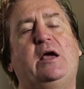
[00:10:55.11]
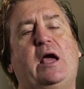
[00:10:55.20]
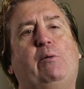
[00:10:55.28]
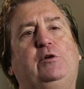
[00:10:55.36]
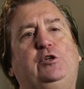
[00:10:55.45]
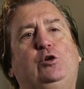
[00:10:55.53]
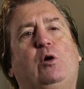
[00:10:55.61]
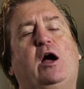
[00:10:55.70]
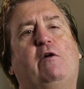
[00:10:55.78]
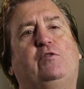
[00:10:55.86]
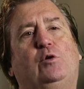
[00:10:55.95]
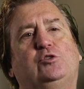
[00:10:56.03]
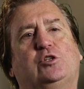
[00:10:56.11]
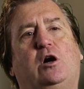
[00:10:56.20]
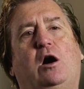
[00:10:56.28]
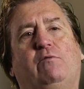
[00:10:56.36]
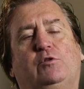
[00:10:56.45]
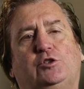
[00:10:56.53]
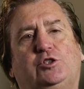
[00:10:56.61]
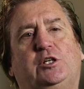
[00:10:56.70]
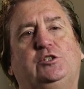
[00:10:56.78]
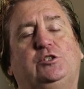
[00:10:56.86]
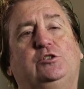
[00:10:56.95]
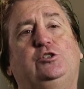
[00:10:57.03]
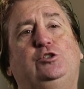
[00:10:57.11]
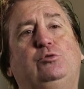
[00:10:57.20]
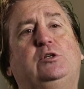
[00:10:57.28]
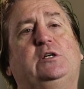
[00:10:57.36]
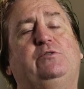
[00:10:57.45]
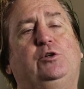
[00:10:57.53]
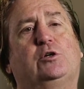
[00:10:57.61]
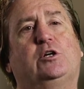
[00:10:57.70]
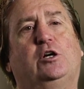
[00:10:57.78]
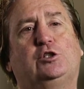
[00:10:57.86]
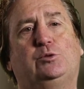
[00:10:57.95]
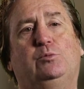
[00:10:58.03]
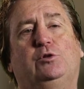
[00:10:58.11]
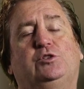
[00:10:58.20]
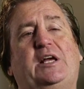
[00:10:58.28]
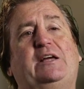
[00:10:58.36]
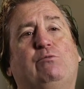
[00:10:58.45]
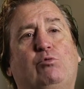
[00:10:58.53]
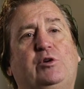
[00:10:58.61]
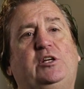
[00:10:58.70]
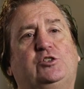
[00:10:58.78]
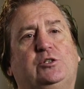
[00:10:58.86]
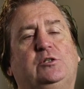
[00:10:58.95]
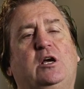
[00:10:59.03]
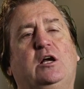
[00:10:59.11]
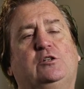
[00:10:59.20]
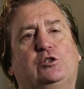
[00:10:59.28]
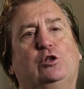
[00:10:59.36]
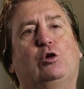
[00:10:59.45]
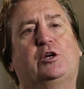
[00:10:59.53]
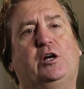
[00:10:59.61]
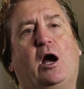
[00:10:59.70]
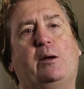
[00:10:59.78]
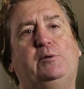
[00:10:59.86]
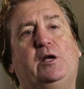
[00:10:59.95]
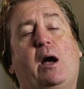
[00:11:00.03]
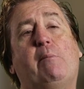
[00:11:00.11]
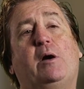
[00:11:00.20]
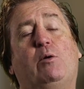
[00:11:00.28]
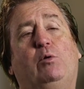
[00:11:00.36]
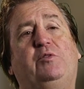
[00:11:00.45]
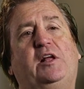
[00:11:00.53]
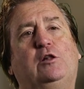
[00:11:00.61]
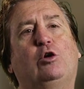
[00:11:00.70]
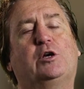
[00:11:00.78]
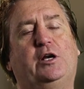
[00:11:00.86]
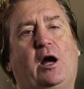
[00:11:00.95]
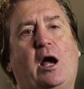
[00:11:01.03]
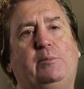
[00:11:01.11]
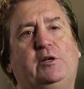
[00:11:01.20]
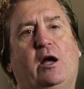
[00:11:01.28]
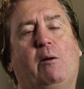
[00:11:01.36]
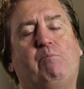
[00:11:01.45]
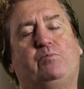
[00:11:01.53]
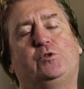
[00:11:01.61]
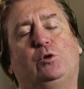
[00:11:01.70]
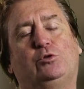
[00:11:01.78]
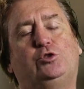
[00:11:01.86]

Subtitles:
And when you have those conversations, you give your customers a reason to look at IBM. And when they look at IBM, they'll